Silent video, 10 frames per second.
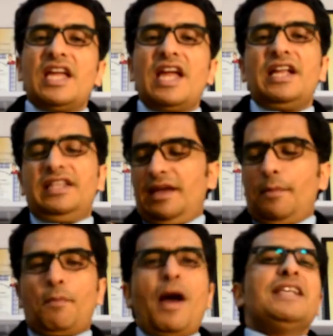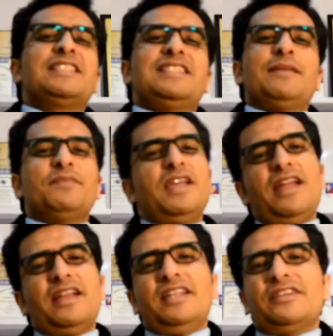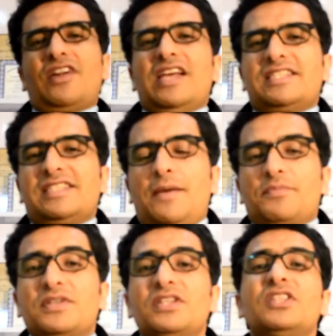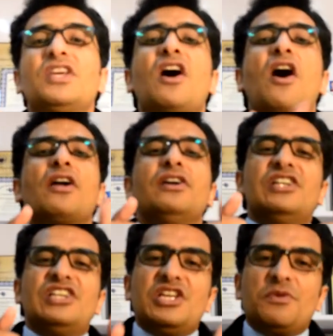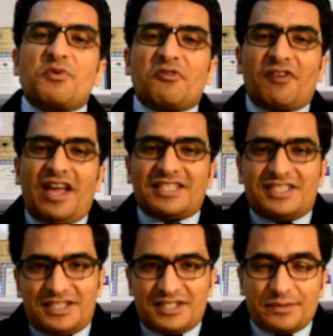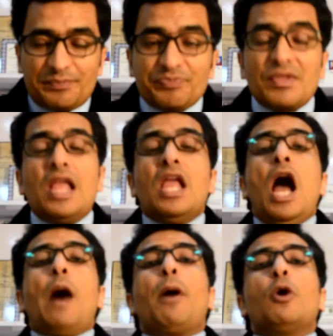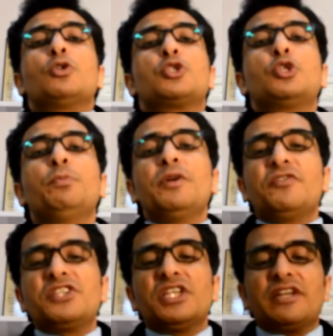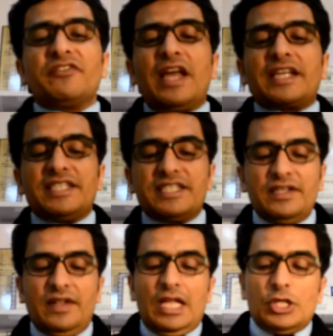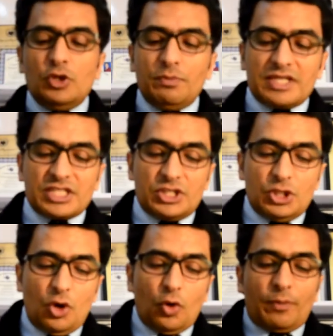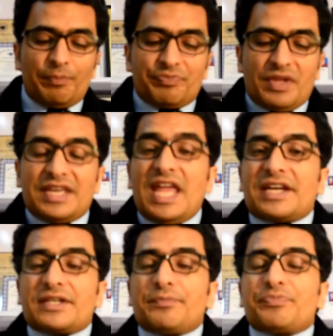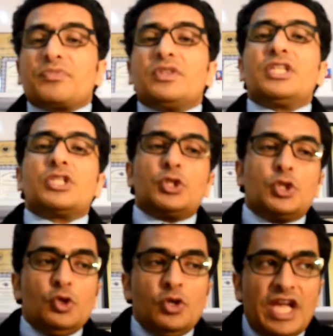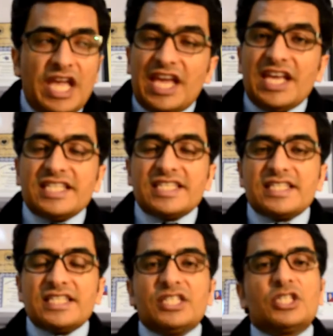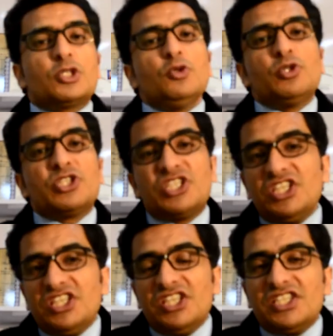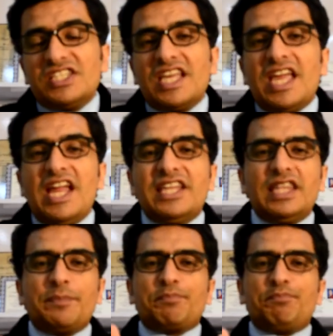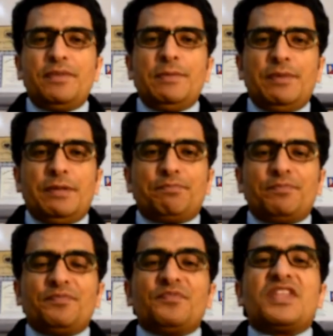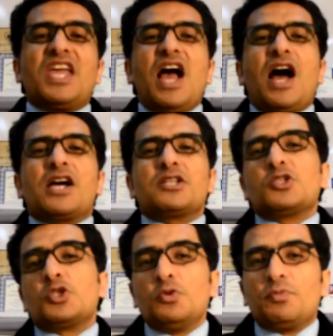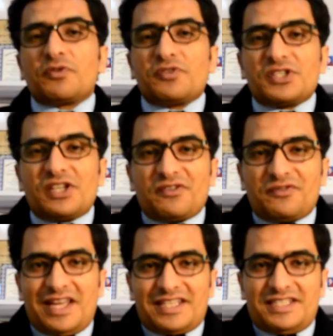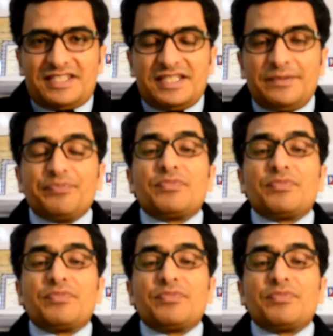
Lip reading: and the bicep and the tricep, they are deep reflexes. About superficial reflexes, you must know that the two A's, the two C's and the PP, they are superficial reflexes.